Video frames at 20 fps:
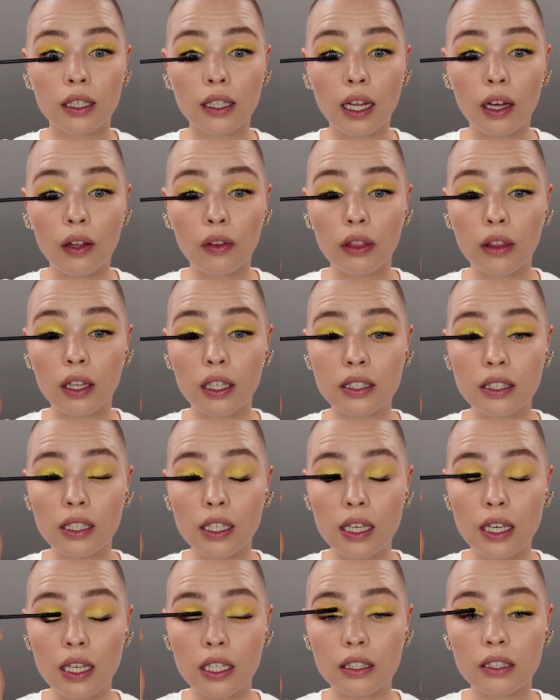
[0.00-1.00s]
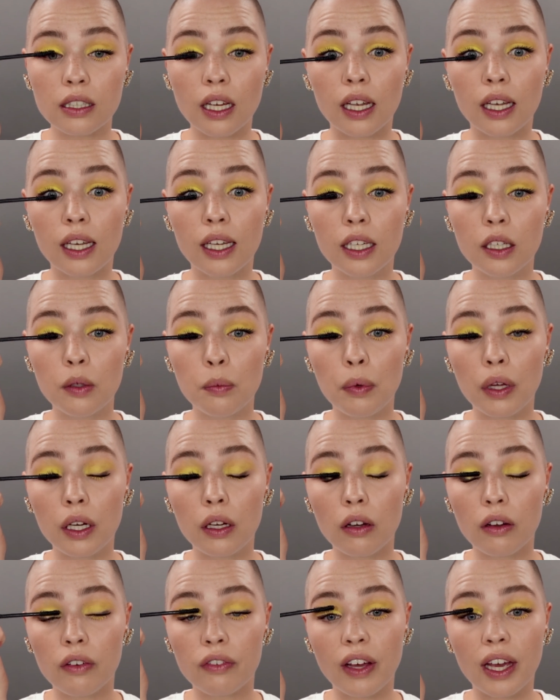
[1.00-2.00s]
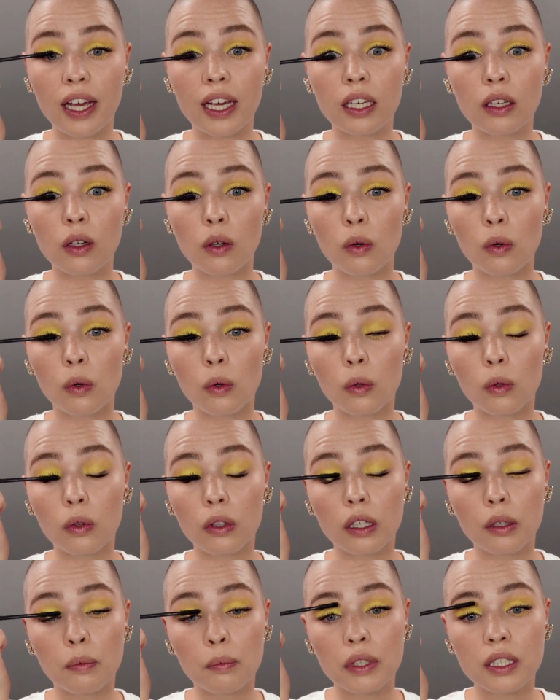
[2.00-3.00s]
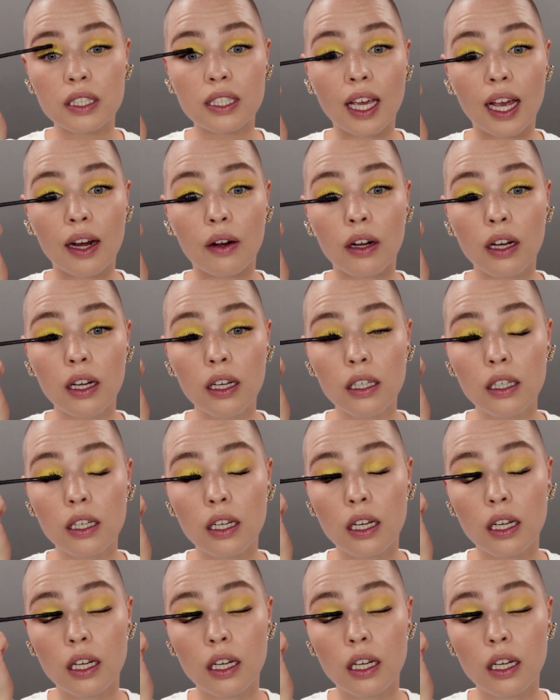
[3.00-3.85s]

Now this is a little bit of a older mascara,